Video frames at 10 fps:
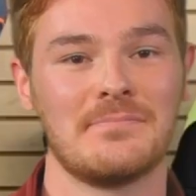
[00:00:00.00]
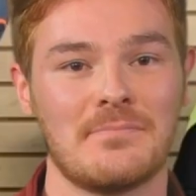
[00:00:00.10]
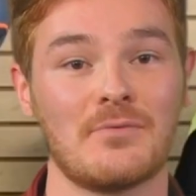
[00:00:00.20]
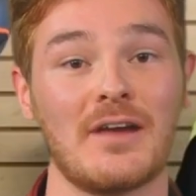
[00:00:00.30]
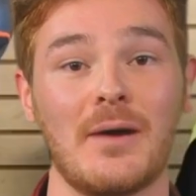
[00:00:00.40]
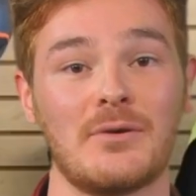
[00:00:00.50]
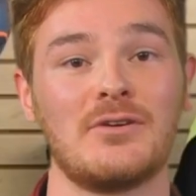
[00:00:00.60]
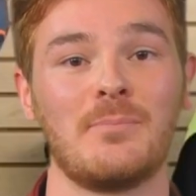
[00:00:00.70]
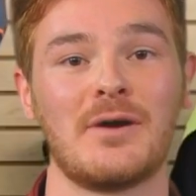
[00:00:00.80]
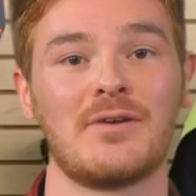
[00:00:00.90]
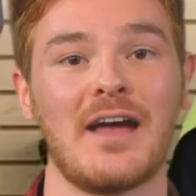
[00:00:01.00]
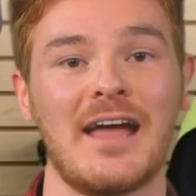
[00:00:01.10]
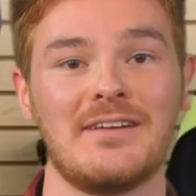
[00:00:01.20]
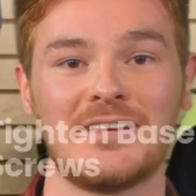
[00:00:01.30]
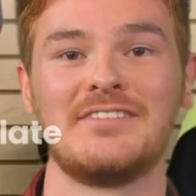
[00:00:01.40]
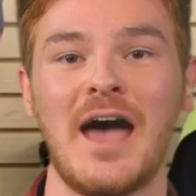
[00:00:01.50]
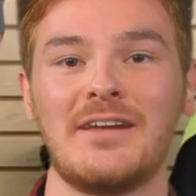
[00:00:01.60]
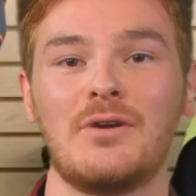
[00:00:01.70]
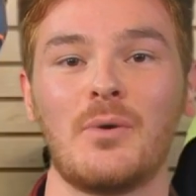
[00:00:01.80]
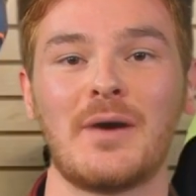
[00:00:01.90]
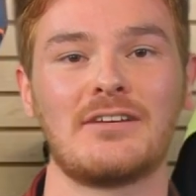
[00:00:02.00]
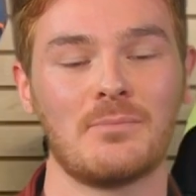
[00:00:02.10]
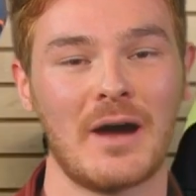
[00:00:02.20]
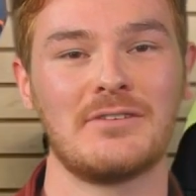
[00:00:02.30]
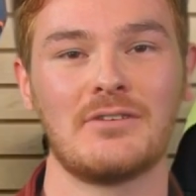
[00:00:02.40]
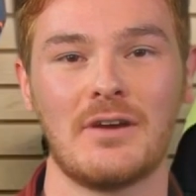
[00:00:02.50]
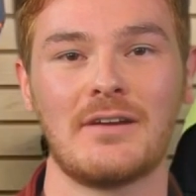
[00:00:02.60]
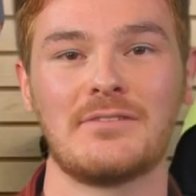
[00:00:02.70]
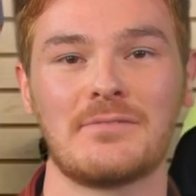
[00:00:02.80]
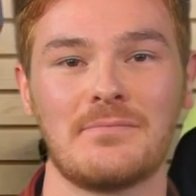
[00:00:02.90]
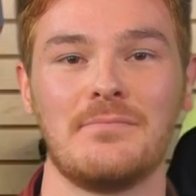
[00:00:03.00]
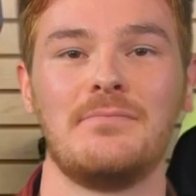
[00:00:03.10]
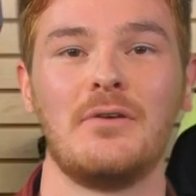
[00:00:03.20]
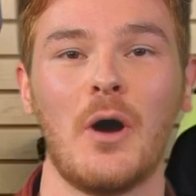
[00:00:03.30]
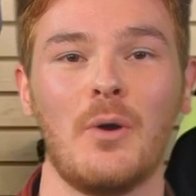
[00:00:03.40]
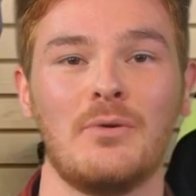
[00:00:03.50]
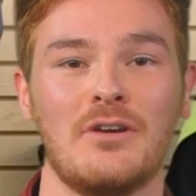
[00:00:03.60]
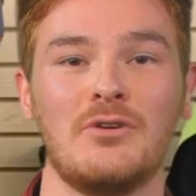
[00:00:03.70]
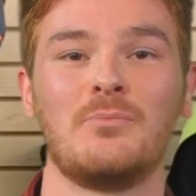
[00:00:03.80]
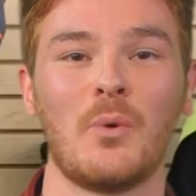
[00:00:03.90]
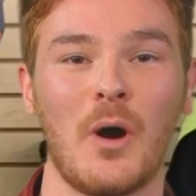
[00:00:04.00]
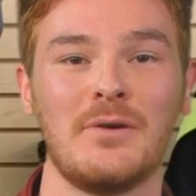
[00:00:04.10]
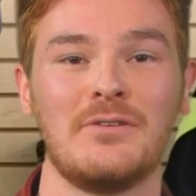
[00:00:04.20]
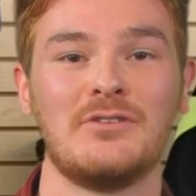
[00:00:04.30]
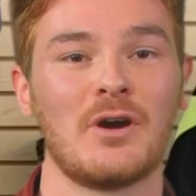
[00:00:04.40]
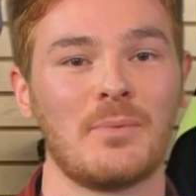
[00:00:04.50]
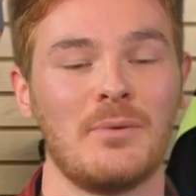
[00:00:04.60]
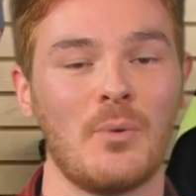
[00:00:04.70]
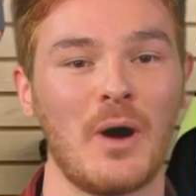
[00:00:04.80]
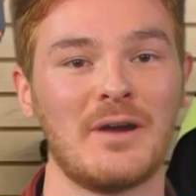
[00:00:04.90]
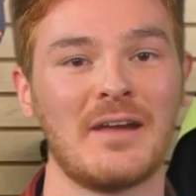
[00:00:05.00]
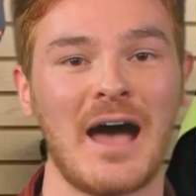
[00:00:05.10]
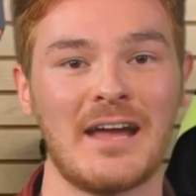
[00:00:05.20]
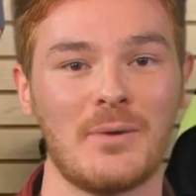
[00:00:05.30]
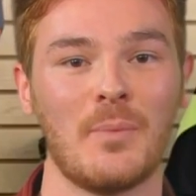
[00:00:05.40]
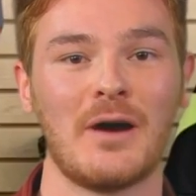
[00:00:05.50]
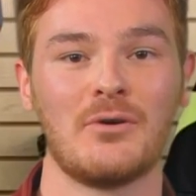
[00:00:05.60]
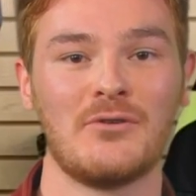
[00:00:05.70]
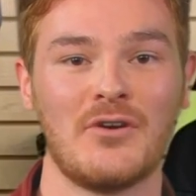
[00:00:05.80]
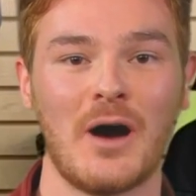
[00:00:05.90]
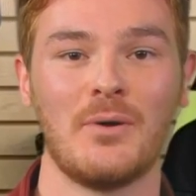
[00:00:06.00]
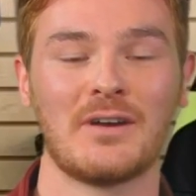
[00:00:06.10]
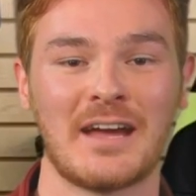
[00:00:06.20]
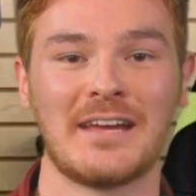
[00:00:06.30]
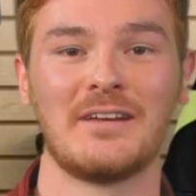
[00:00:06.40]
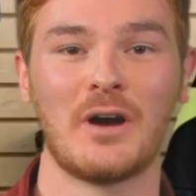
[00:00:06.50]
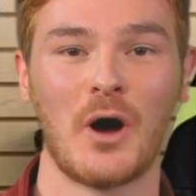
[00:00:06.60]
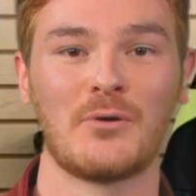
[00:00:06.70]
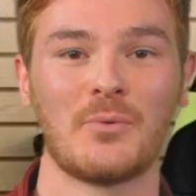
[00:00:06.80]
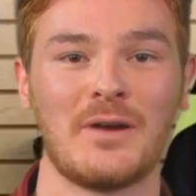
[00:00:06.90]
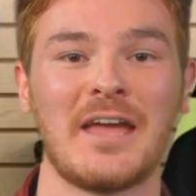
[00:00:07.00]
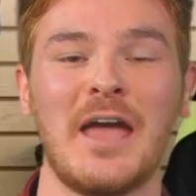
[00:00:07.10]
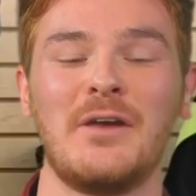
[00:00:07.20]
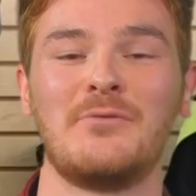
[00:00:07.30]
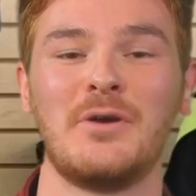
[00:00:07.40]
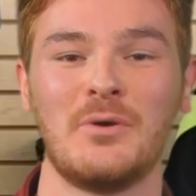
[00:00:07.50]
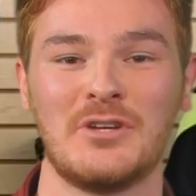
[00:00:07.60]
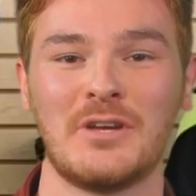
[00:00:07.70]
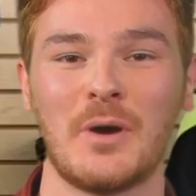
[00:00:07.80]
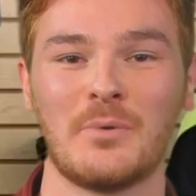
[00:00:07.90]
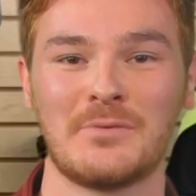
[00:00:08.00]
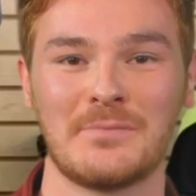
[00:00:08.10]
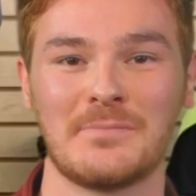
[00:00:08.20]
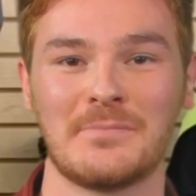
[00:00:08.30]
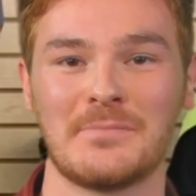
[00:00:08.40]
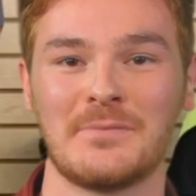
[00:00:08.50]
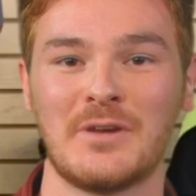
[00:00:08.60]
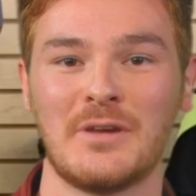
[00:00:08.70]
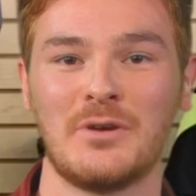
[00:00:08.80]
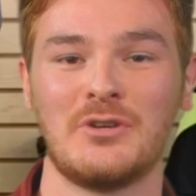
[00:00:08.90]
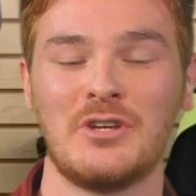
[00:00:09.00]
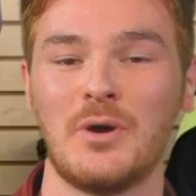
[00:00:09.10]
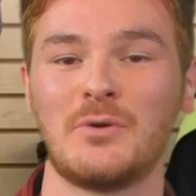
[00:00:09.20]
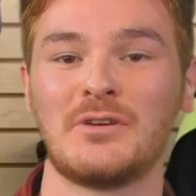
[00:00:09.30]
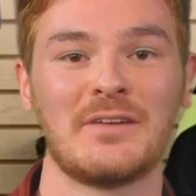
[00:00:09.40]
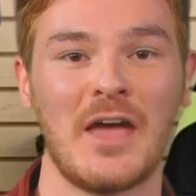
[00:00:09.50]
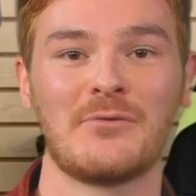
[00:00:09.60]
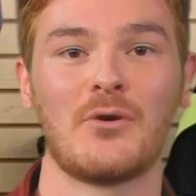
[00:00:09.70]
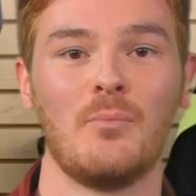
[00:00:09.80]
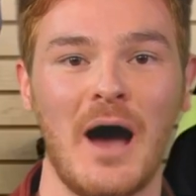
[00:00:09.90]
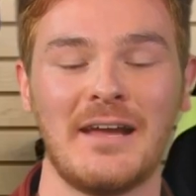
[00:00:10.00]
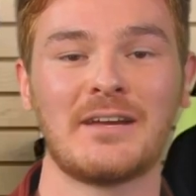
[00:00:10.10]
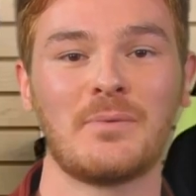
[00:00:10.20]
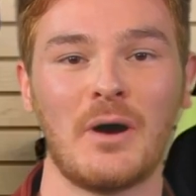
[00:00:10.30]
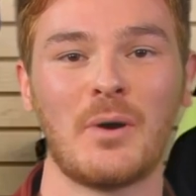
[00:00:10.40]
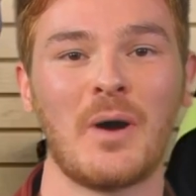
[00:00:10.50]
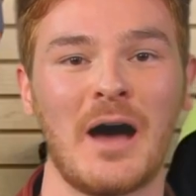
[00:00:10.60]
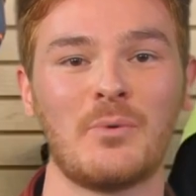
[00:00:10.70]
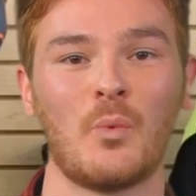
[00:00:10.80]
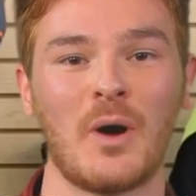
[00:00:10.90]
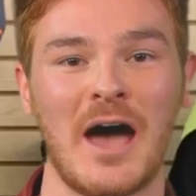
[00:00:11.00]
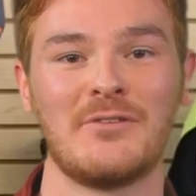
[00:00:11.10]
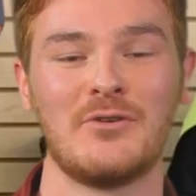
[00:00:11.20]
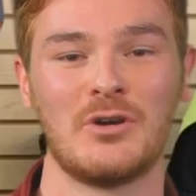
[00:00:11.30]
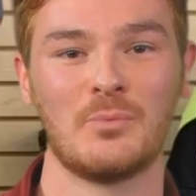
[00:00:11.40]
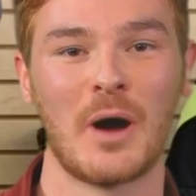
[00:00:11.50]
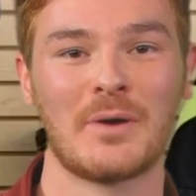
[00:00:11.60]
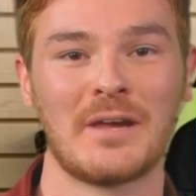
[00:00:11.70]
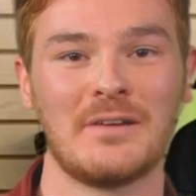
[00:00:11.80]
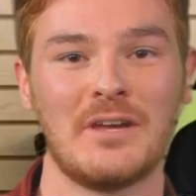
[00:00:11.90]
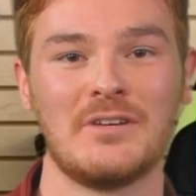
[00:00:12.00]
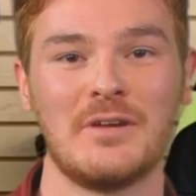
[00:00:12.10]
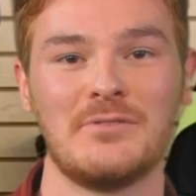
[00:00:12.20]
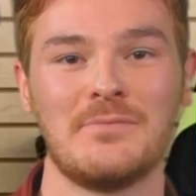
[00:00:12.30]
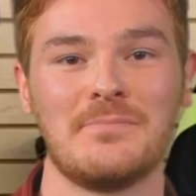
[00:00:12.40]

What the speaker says: Remember to periodically tighten your base plate screws. Only use warm, soapy water and a microfiber cleaning cloth when caring for your shields. Tinted shields are not for riding in low light or adverse weather conditions.